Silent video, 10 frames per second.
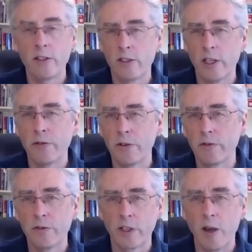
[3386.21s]
It's
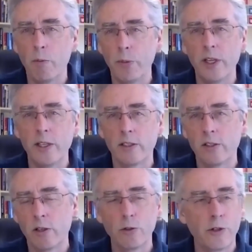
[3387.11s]
different for companies and
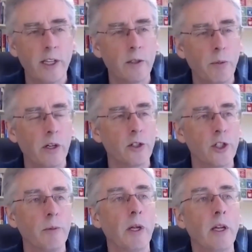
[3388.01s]
sole trader
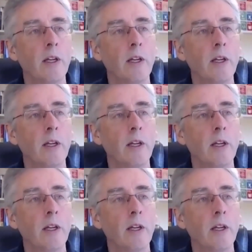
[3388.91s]
partnership.